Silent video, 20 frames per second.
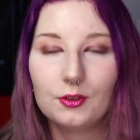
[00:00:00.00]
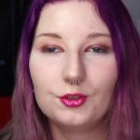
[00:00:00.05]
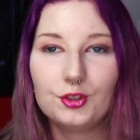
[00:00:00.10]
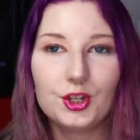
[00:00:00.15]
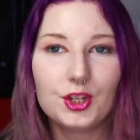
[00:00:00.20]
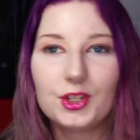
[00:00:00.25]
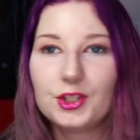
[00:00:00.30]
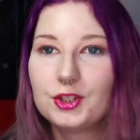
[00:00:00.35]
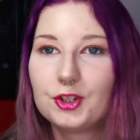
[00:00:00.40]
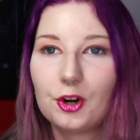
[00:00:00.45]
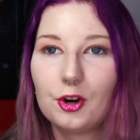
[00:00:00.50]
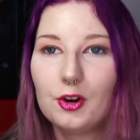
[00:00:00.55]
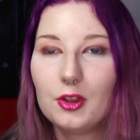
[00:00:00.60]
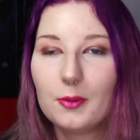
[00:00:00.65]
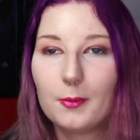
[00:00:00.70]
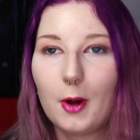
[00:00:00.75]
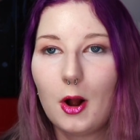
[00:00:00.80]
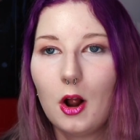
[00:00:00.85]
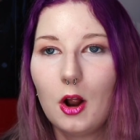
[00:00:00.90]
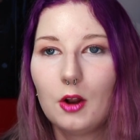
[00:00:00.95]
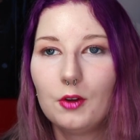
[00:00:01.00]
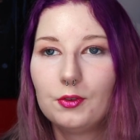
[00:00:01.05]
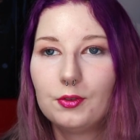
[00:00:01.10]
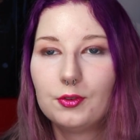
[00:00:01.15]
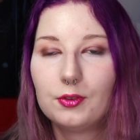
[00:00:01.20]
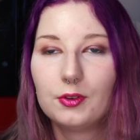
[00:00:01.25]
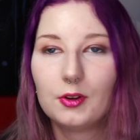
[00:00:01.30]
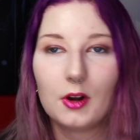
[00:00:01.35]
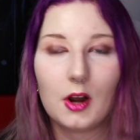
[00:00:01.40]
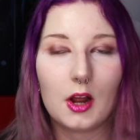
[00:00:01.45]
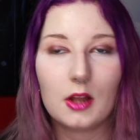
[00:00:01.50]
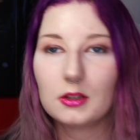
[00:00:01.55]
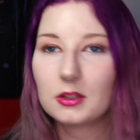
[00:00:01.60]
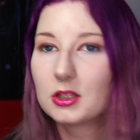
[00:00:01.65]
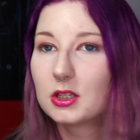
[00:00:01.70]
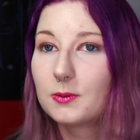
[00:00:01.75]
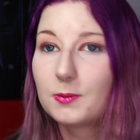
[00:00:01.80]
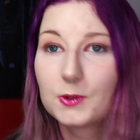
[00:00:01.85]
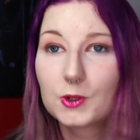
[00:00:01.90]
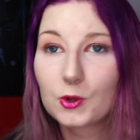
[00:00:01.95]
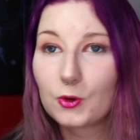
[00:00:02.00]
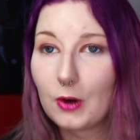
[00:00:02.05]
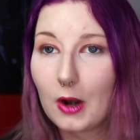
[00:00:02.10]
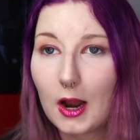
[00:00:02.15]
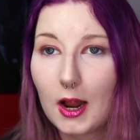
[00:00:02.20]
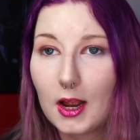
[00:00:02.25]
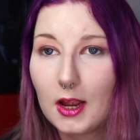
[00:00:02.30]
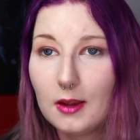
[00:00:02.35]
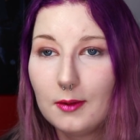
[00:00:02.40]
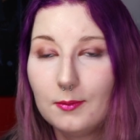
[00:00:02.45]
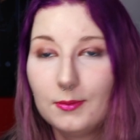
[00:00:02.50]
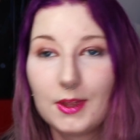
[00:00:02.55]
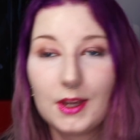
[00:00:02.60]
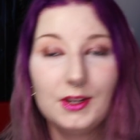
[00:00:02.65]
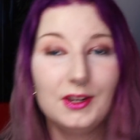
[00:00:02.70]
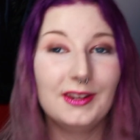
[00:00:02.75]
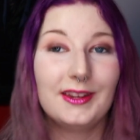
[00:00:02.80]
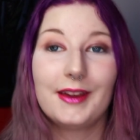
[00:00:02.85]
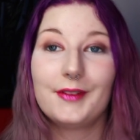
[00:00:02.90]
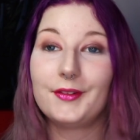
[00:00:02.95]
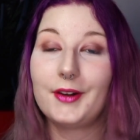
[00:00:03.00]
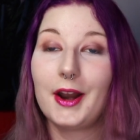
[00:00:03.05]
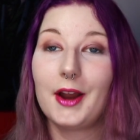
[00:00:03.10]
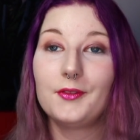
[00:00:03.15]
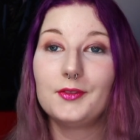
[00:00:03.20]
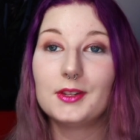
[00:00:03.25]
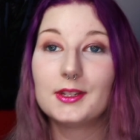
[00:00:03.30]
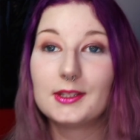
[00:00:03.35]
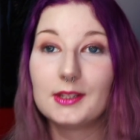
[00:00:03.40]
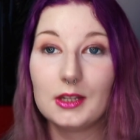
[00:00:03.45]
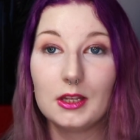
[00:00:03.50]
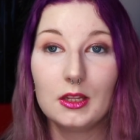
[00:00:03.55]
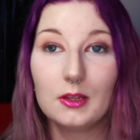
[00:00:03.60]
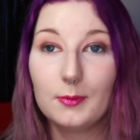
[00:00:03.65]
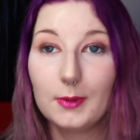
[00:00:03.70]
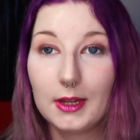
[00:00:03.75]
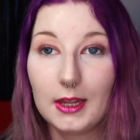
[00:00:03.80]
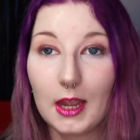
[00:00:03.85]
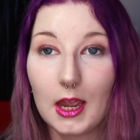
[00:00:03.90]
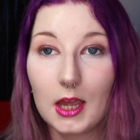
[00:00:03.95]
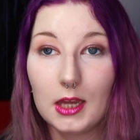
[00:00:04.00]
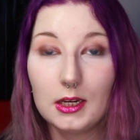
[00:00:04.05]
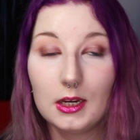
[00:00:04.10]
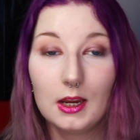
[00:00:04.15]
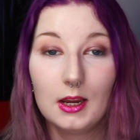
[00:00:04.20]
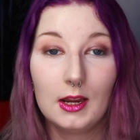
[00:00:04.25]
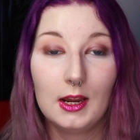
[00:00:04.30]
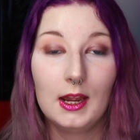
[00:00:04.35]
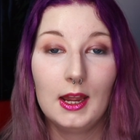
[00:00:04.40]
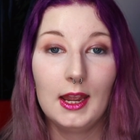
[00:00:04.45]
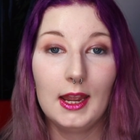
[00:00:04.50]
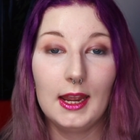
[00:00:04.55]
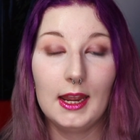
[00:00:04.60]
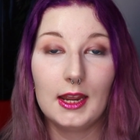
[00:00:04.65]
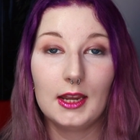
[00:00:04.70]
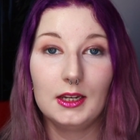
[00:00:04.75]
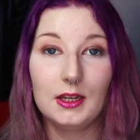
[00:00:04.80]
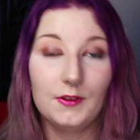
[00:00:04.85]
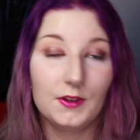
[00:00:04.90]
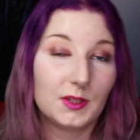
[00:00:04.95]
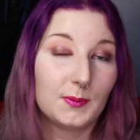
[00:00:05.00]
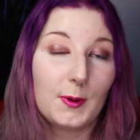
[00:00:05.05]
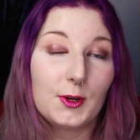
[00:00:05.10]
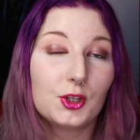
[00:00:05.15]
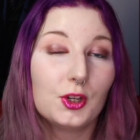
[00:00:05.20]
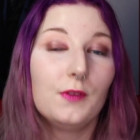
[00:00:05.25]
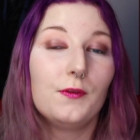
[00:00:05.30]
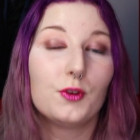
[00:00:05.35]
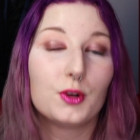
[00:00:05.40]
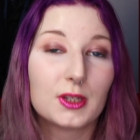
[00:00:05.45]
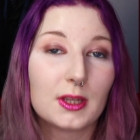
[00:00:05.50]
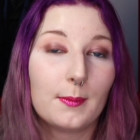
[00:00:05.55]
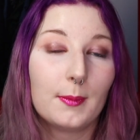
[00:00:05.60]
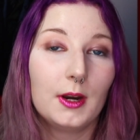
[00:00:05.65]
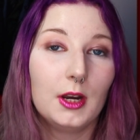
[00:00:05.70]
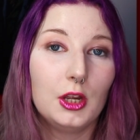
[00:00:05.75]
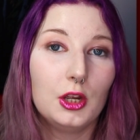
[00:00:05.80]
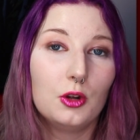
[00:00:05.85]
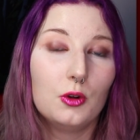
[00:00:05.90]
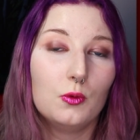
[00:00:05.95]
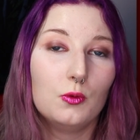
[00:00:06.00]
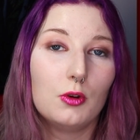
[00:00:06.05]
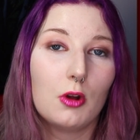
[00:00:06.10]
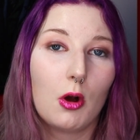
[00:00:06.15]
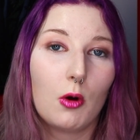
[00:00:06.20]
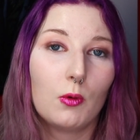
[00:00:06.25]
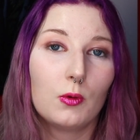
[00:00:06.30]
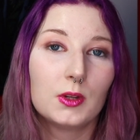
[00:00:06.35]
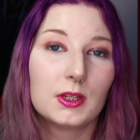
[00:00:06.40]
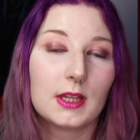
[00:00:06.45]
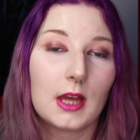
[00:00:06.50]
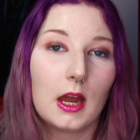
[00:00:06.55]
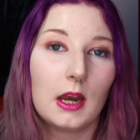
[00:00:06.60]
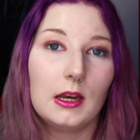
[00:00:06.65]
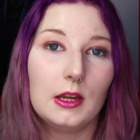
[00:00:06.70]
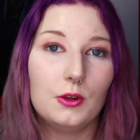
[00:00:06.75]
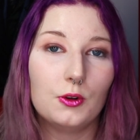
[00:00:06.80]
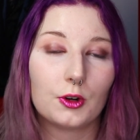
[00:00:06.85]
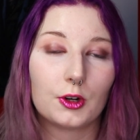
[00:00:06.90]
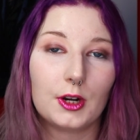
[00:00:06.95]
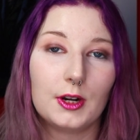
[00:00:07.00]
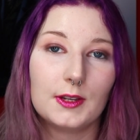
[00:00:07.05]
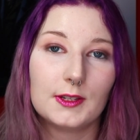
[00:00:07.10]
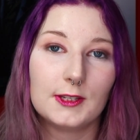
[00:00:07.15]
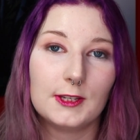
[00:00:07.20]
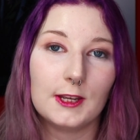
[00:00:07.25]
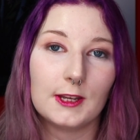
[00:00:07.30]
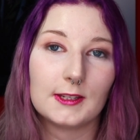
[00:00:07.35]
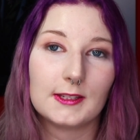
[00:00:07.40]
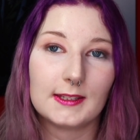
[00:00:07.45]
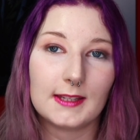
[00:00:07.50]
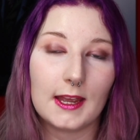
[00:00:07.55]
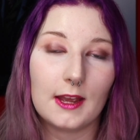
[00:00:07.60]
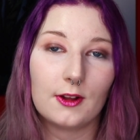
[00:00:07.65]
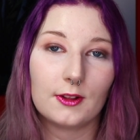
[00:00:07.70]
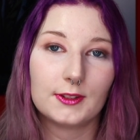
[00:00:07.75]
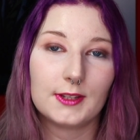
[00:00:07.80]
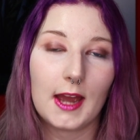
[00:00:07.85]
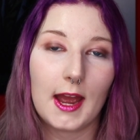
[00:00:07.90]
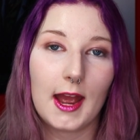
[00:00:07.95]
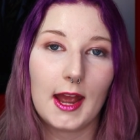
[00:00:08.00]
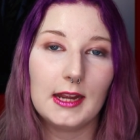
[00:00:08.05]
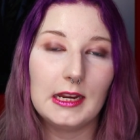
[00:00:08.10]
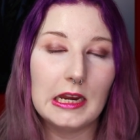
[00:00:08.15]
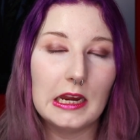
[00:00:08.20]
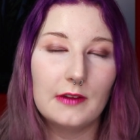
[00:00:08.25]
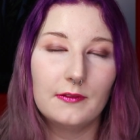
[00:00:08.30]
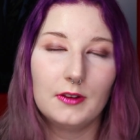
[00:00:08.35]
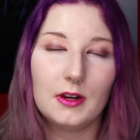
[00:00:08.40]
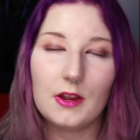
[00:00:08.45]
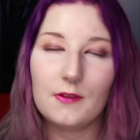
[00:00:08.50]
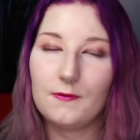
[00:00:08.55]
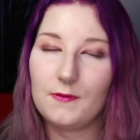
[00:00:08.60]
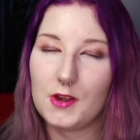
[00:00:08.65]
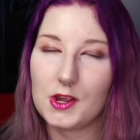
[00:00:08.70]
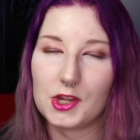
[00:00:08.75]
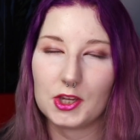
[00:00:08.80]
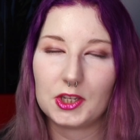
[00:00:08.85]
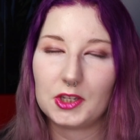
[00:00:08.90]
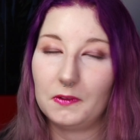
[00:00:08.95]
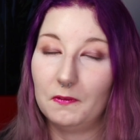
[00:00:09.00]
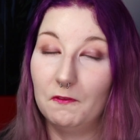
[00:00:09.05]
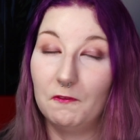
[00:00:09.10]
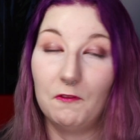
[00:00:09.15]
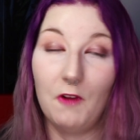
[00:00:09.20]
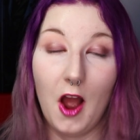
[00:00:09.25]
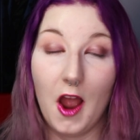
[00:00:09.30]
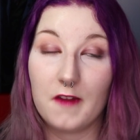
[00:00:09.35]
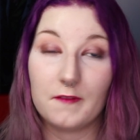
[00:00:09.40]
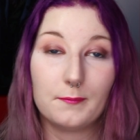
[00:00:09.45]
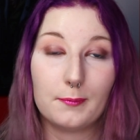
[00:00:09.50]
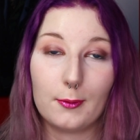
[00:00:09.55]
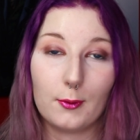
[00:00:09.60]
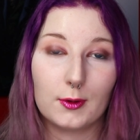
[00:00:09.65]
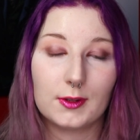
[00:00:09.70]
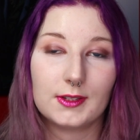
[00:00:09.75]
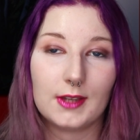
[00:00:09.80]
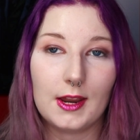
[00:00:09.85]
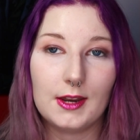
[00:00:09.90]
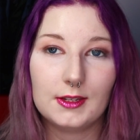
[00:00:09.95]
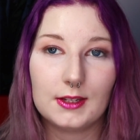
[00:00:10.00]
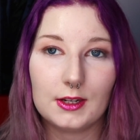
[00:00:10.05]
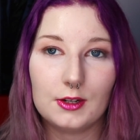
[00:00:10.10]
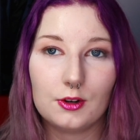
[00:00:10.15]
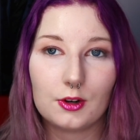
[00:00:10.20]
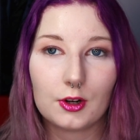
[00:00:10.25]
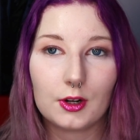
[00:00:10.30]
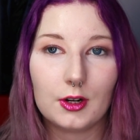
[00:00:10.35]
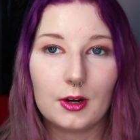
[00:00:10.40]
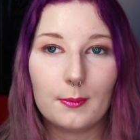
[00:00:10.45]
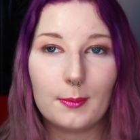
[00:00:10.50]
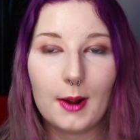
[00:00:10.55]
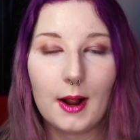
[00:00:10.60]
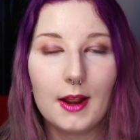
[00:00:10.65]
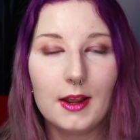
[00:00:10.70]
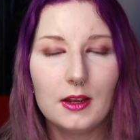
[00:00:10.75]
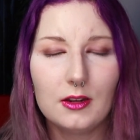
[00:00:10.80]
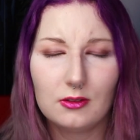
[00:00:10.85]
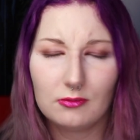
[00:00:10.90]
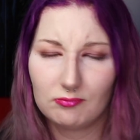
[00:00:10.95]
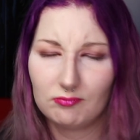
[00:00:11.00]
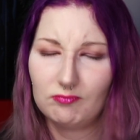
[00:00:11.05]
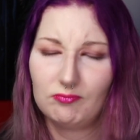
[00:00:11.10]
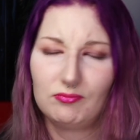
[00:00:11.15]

just turn them off, unsubscribe, then you never have to see them again. And especially if you're somebody who knows that you're going to see a sale tag even if it's 5% and you're going to buy it,